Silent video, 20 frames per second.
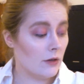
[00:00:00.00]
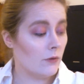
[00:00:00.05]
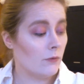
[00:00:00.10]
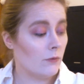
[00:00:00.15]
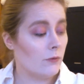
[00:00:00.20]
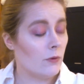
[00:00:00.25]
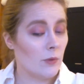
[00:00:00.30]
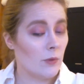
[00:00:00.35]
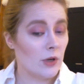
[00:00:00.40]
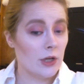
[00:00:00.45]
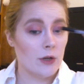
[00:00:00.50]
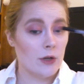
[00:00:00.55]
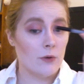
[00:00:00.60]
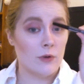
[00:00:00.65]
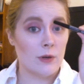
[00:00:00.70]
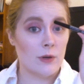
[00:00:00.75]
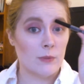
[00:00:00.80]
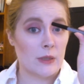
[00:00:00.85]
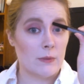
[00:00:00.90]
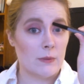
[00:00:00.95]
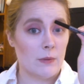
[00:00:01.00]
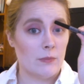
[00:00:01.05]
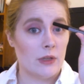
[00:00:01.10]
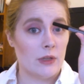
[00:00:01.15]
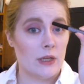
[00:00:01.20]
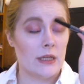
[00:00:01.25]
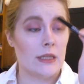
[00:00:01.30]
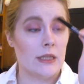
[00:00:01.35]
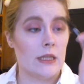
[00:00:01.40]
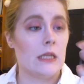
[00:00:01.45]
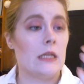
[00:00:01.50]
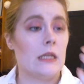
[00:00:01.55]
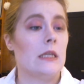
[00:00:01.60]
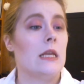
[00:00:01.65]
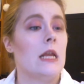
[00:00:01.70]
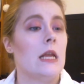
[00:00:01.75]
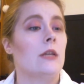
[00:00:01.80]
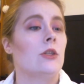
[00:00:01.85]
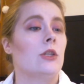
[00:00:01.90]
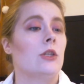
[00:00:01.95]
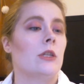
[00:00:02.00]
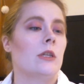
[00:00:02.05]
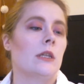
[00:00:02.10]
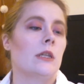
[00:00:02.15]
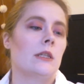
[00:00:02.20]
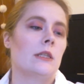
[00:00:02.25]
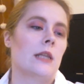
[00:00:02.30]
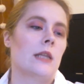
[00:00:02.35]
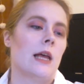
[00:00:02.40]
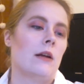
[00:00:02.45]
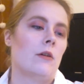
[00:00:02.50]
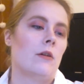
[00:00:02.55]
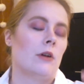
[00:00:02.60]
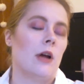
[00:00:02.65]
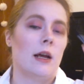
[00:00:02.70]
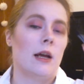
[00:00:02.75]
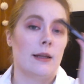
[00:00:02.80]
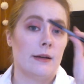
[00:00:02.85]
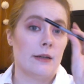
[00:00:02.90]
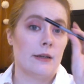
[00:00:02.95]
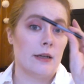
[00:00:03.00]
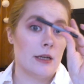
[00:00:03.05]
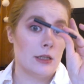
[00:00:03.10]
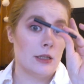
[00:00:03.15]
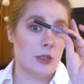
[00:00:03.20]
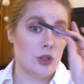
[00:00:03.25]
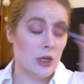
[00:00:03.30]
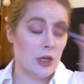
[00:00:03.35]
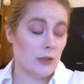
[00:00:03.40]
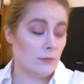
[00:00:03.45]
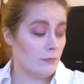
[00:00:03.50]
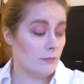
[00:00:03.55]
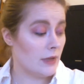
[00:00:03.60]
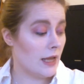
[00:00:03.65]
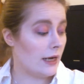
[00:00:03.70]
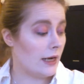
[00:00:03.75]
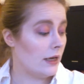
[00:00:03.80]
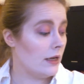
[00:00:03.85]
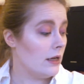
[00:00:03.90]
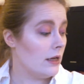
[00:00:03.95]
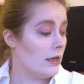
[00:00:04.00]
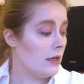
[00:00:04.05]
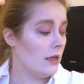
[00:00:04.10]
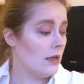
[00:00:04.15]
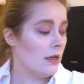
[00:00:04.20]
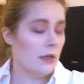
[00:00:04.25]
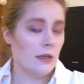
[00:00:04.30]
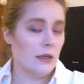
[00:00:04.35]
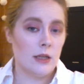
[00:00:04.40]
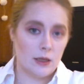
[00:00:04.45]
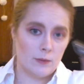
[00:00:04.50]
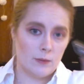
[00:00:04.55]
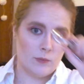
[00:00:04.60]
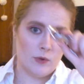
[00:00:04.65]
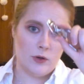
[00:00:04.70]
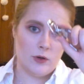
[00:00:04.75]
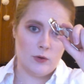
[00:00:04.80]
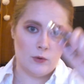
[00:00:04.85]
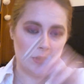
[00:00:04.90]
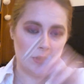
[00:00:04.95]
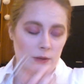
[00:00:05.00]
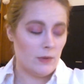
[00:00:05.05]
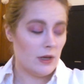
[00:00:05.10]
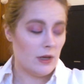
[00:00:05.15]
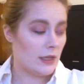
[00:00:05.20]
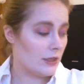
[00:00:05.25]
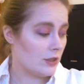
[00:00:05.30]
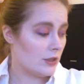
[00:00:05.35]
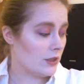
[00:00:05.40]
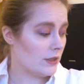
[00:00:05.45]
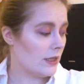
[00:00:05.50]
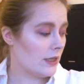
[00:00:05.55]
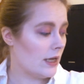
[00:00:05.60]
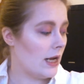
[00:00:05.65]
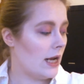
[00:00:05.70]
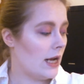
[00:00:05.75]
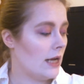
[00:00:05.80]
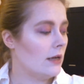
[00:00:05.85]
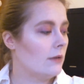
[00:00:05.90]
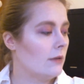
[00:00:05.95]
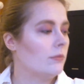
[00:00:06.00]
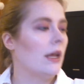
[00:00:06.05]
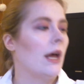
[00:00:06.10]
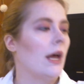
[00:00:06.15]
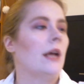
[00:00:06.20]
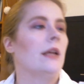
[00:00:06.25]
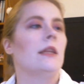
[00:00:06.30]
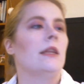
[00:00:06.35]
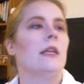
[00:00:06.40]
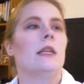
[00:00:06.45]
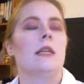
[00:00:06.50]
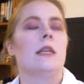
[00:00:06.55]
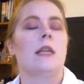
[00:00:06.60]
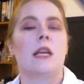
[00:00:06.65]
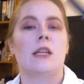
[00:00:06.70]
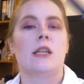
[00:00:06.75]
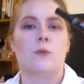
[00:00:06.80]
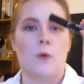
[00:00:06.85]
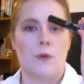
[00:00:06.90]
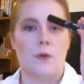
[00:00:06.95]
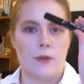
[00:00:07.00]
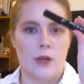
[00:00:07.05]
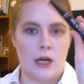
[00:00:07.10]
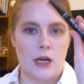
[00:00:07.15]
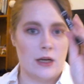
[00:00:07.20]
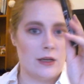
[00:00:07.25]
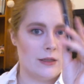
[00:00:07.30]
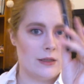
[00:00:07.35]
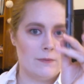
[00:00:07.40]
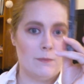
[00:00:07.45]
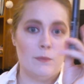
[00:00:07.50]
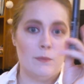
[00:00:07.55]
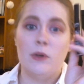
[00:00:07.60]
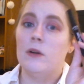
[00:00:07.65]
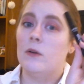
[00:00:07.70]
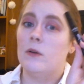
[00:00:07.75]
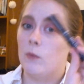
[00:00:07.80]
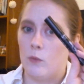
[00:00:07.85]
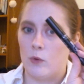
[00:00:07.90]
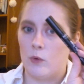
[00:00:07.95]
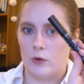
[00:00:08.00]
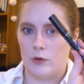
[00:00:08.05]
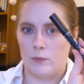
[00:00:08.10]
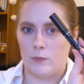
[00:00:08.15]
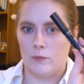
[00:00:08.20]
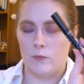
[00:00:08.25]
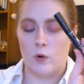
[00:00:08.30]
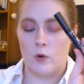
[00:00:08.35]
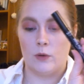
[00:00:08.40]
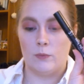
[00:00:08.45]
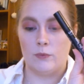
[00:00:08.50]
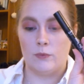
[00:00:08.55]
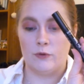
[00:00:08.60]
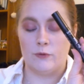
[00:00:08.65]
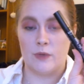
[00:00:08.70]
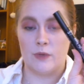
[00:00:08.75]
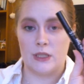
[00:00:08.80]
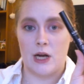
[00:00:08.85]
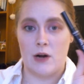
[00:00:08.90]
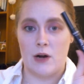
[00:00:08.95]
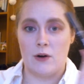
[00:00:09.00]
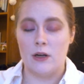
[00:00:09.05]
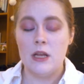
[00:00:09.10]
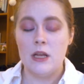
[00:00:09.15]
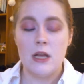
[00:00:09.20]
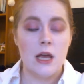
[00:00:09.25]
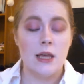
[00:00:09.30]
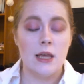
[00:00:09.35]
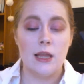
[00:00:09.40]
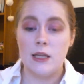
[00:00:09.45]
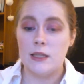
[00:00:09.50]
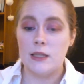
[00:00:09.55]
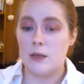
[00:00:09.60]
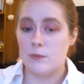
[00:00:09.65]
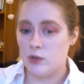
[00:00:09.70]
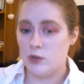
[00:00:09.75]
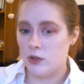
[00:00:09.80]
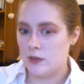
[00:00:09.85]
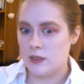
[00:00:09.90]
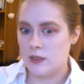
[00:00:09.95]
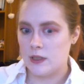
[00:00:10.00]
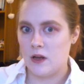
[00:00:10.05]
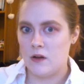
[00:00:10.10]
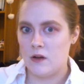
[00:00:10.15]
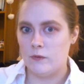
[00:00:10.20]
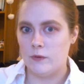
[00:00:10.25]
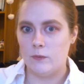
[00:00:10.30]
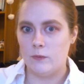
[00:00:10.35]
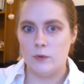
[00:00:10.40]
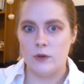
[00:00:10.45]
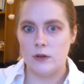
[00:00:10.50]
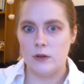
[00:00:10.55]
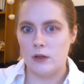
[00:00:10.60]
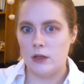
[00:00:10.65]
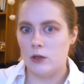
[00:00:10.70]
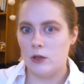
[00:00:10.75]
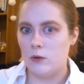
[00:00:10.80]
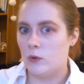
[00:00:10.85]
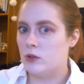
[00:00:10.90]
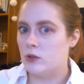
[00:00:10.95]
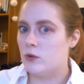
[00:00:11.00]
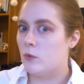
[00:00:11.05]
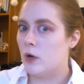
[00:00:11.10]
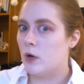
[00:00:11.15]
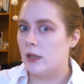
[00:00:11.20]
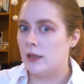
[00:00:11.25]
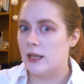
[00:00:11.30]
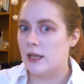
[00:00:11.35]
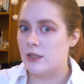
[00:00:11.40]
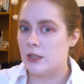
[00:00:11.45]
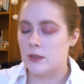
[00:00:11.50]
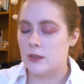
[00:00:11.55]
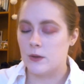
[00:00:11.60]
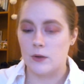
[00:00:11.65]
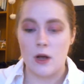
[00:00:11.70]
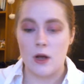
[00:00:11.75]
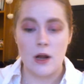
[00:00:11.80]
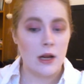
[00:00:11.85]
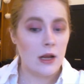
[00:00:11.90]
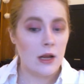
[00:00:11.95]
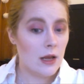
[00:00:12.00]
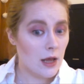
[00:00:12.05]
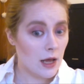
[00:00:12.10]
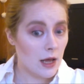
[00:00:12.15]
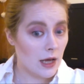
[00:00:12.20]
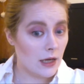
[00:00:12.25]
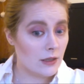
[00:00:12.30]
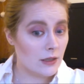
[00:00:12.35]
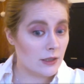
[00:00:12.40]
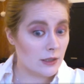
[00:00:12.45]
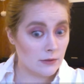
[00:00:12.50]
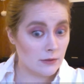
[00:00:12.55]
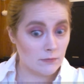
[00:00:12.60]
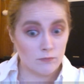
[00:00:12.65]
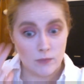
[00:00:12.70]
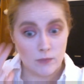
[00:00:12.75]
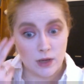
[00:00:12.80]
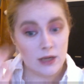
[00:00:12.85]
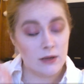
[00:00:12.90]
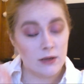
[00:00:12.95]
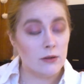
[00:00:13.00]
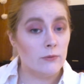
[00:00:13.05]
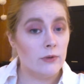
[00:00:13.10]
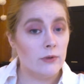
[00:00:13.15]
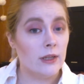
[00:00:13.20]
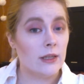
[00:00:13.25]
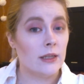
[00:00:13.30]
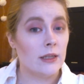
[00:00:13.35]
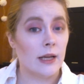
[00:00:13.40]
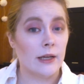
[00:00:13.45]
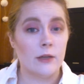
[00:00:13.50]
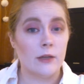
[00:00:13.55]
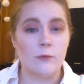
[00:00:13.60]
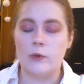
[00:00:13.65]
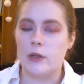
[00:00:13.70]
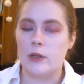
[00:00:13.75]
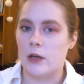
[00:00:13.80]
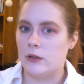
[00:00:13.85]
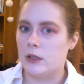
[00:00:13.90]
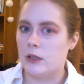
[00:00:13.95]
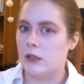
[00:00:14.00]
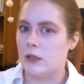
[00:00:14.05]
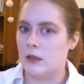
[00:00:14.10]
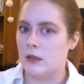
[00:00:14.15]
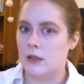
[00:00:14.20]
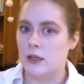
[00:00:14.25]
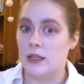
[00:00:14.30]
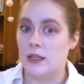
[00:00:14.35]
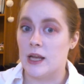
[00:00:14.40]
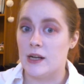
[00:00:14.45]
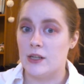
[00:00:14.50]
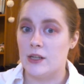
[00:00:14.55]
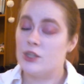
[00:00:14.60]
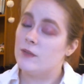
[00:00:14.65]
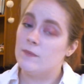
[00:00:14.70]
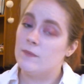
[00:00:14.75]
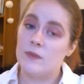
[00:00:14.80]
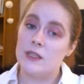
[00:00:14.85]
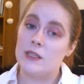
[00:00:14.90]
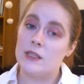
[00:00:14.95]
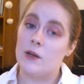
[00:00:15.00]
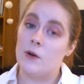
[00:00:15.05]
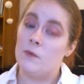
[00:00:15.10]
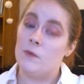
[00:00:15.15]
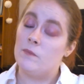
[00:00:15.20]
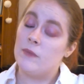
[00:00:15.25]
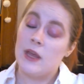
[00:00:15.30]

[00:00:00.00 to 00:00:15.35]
on for my inner rims, I'm applying the NYX Slide On Eyeliner in Jet Black, and I'm curling my lashes and applying the NYX Worth the Hype waterproof mascara. And it's up to yourself if you want to wear lashes or not. I really like it without the lash, so